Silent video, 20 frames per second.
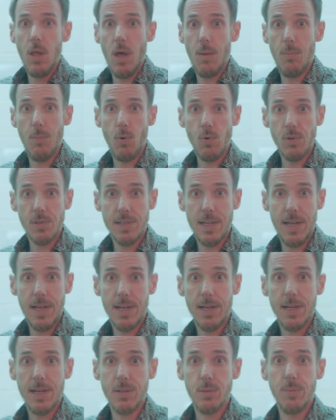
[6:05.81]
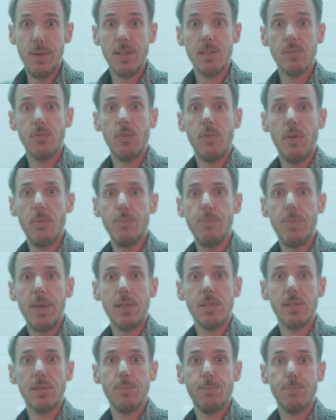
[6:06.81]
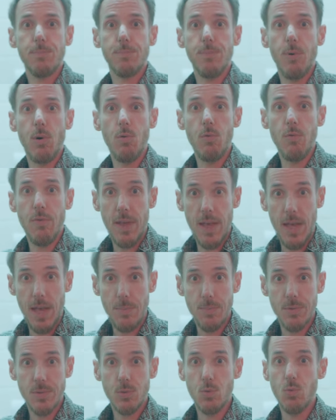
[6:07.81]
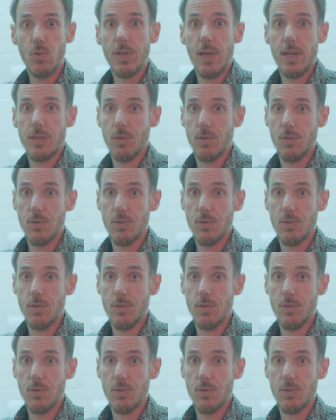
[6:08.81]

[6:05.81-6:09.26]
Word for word: And most likely in the mix we will mix both amps together.